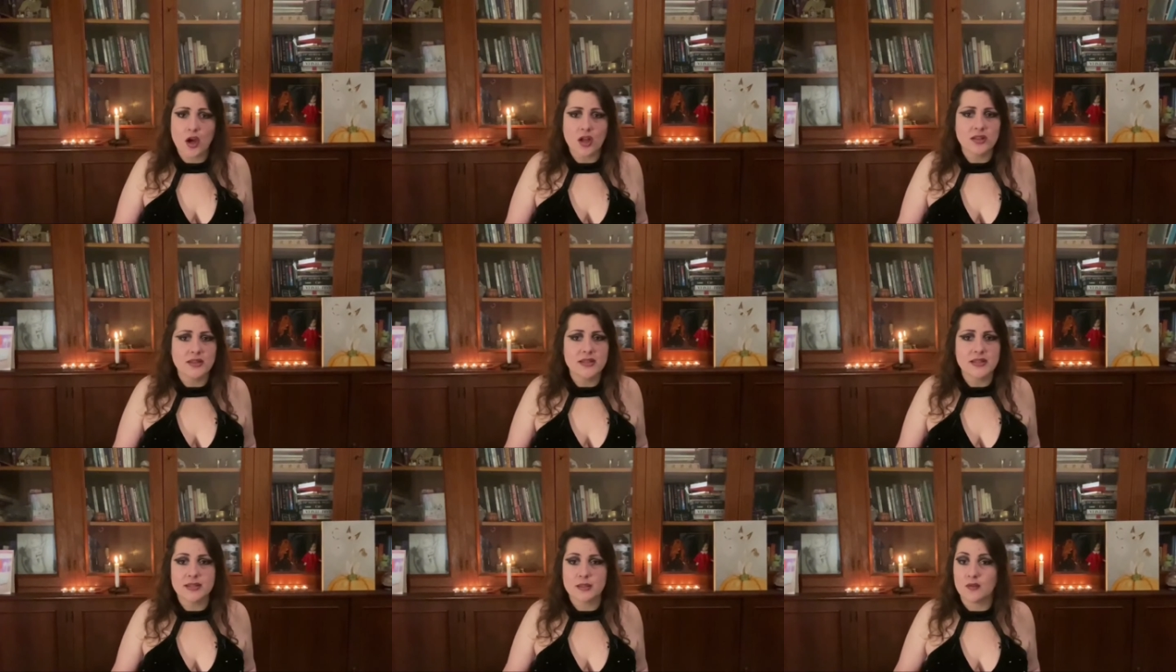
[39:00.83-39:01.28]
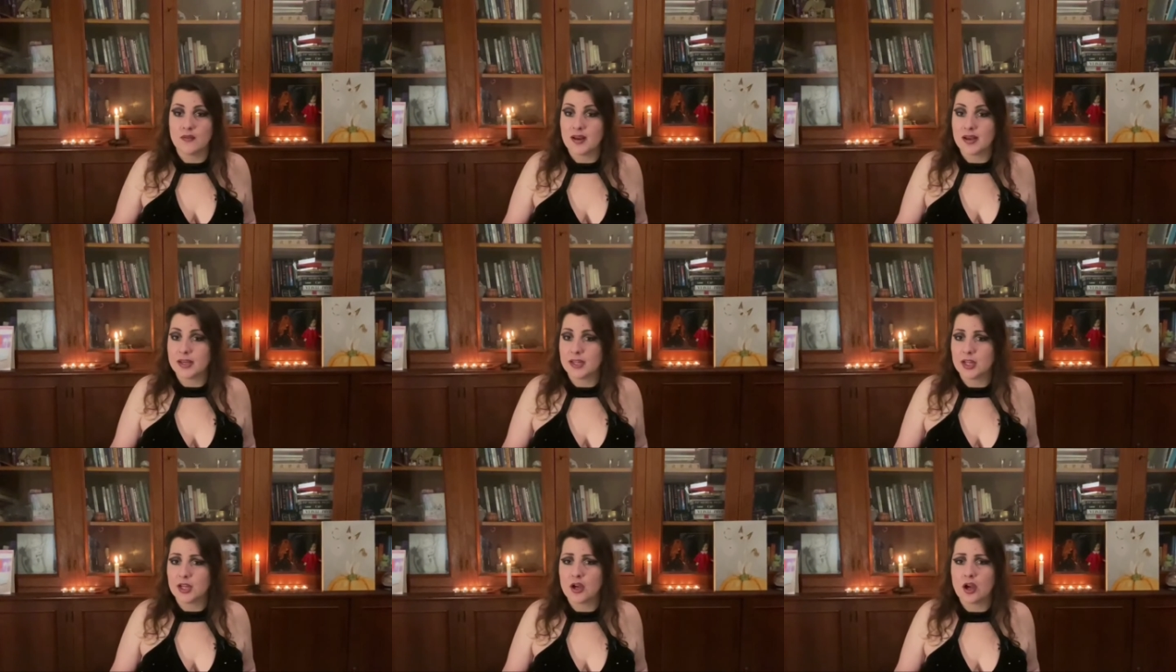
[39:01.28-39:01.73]
goddess of
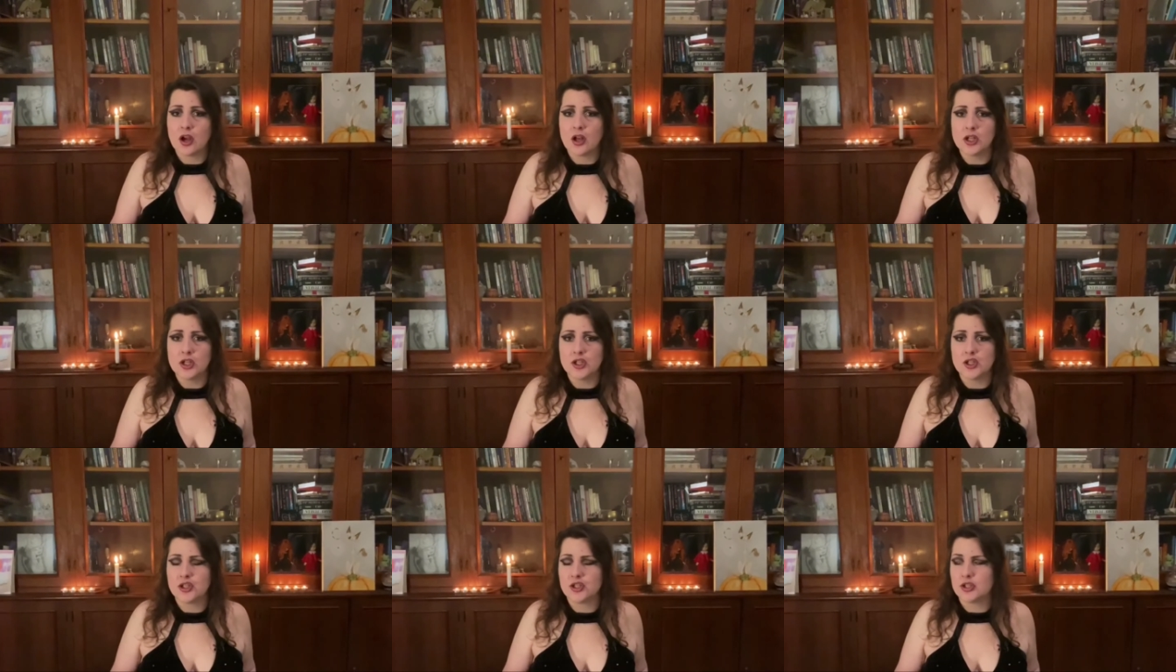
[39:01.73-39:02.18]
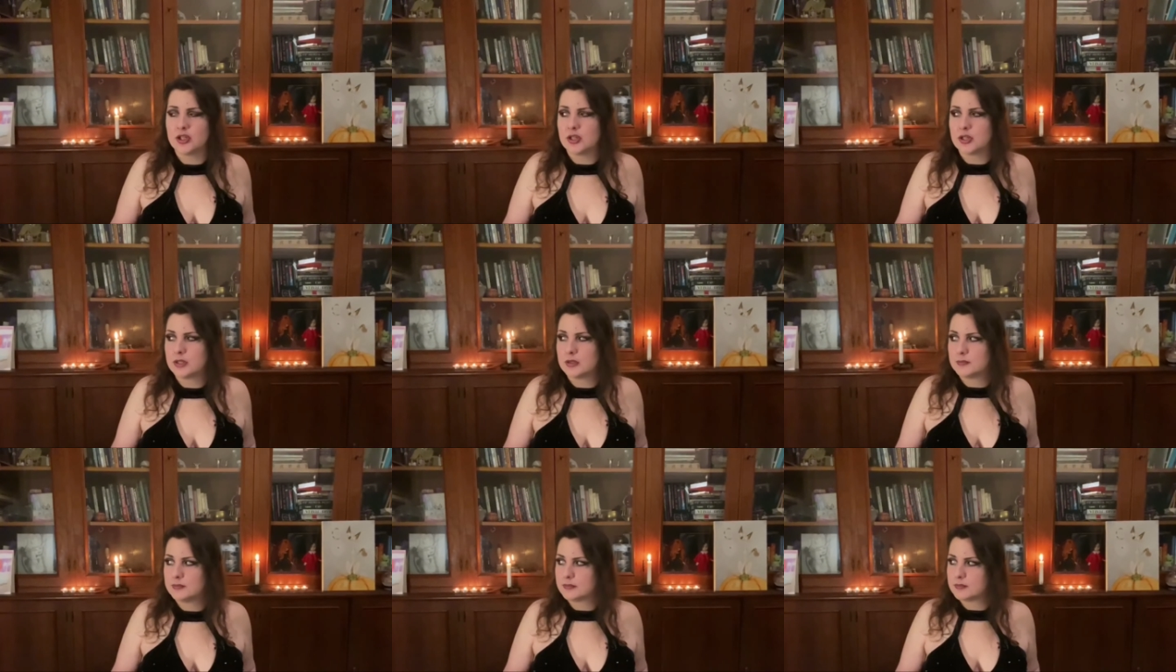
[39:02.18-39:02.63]

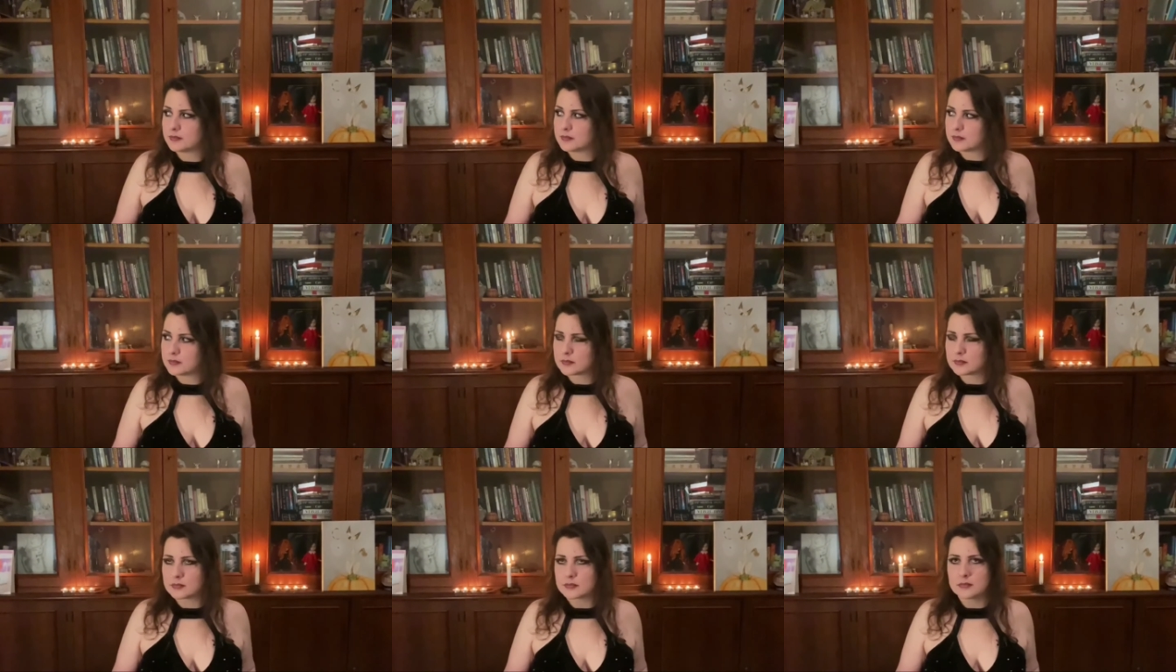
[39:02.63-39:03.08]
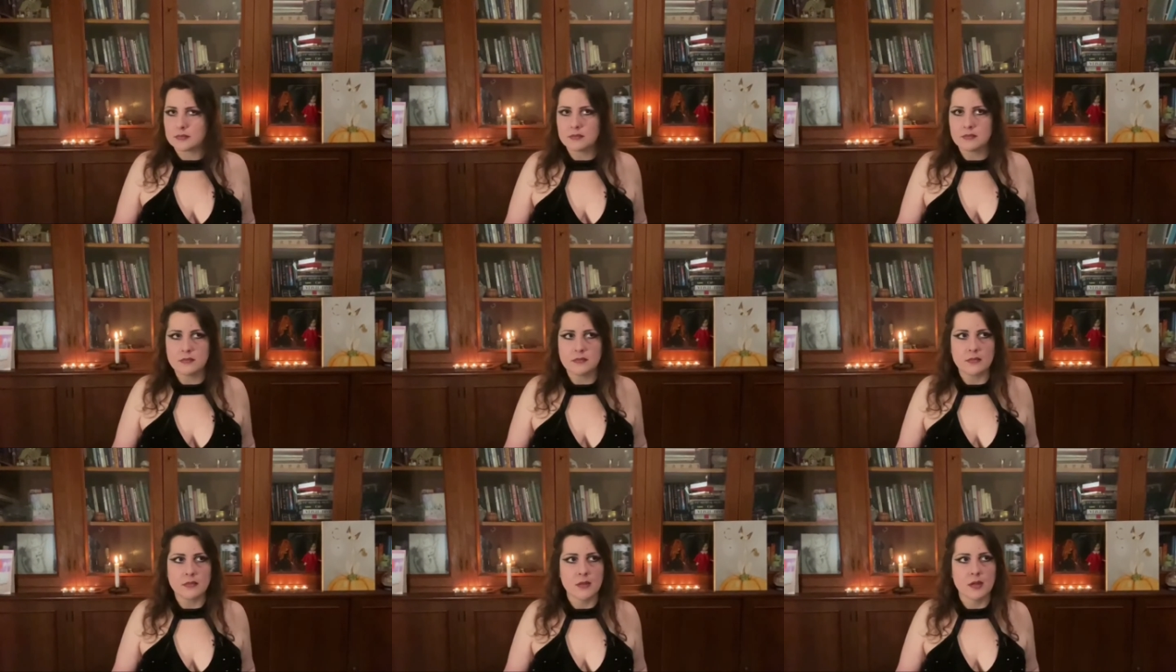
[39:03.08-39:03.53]
agriculture
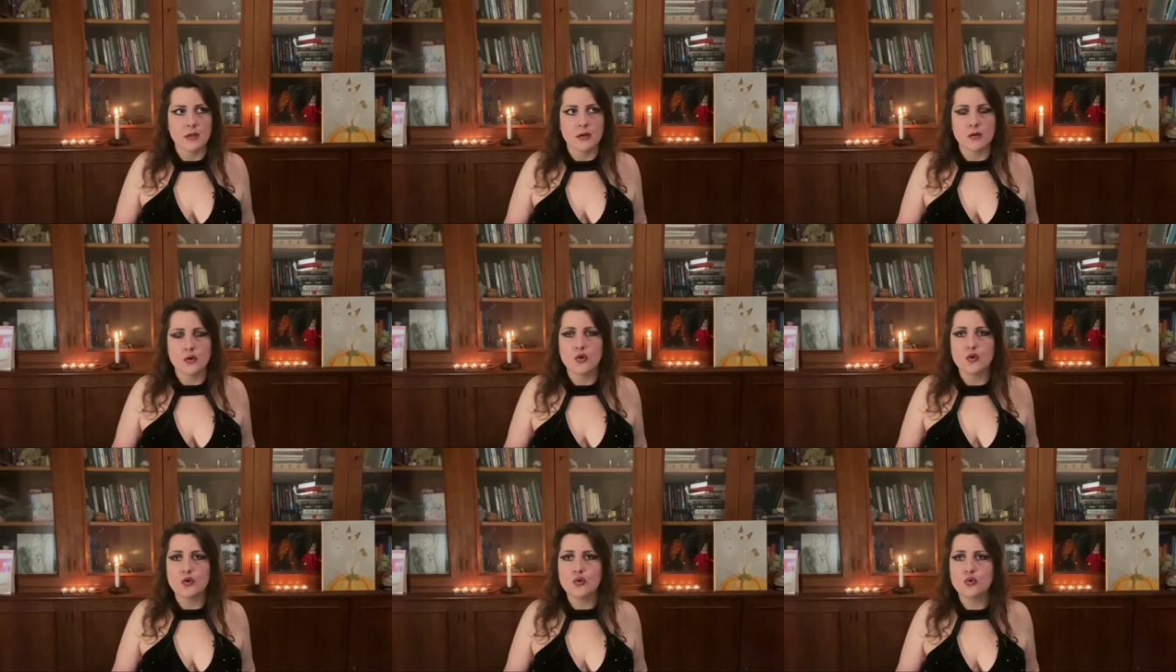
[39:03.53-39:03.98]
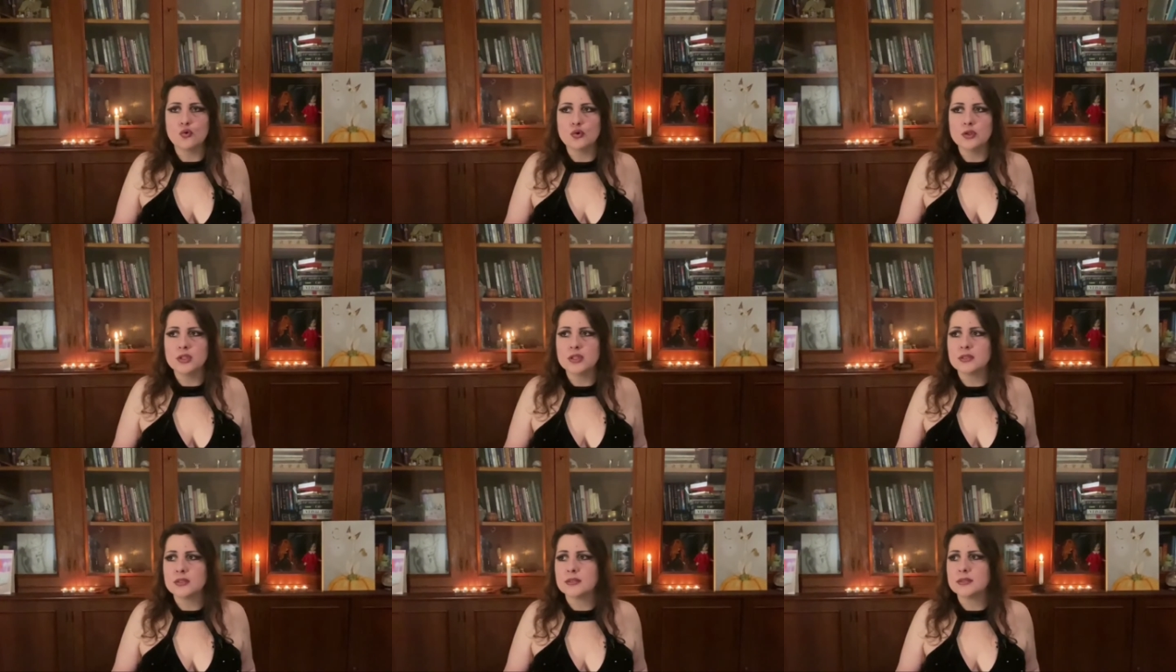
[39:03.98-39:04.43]

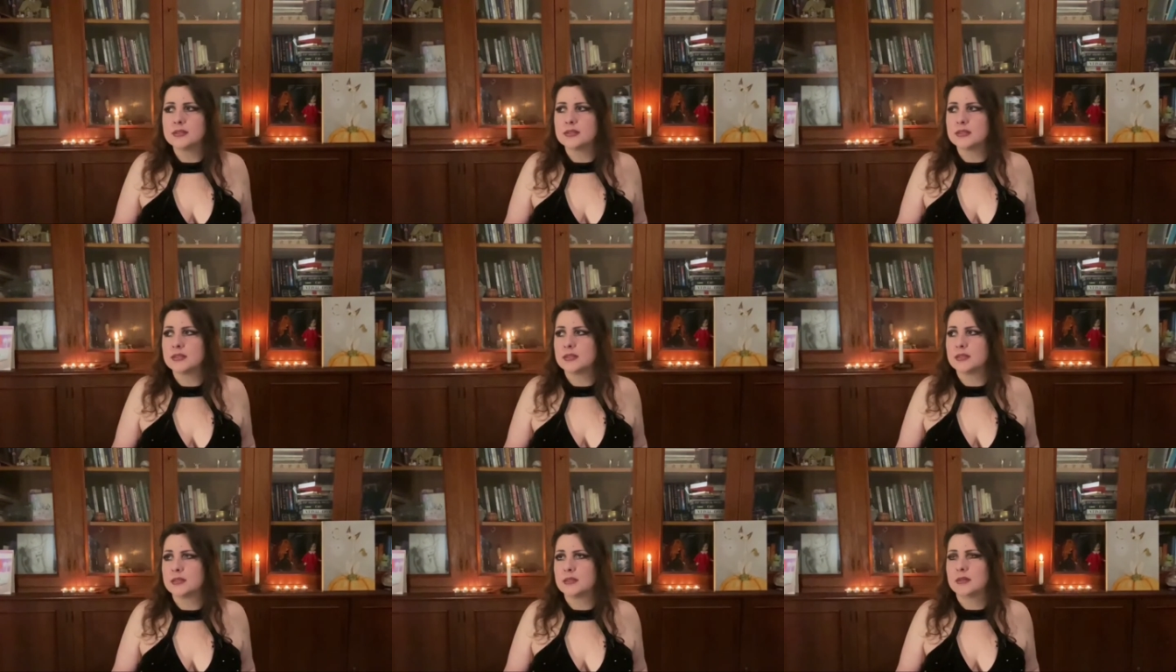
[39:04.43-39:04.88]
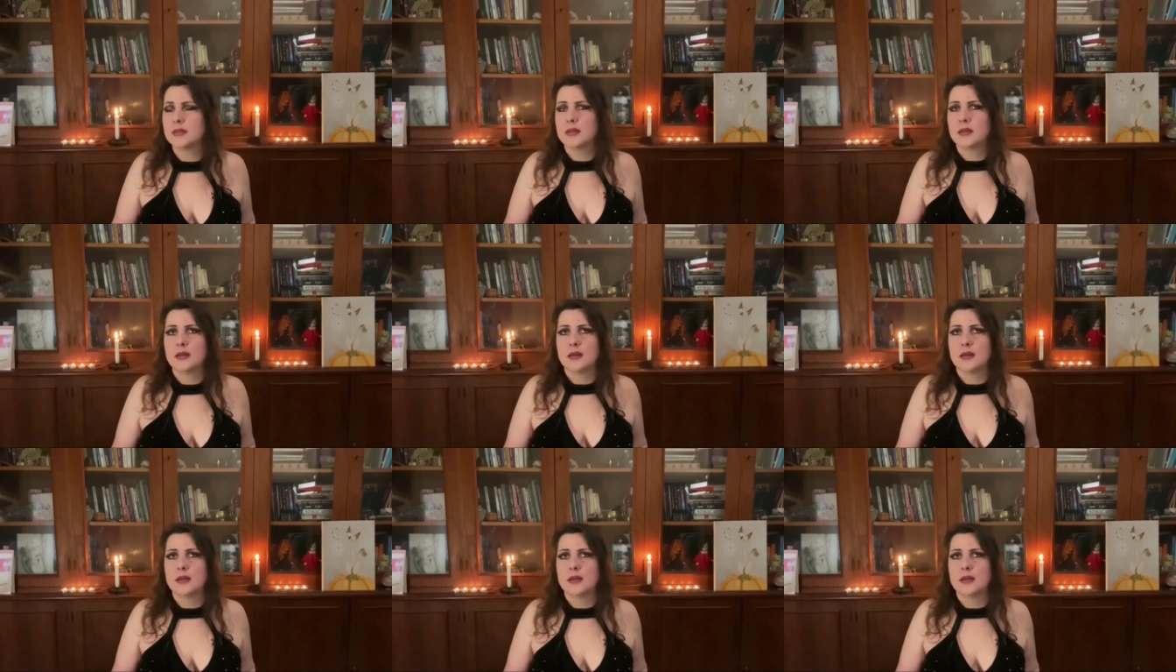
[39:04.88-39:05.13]
couldn't uh,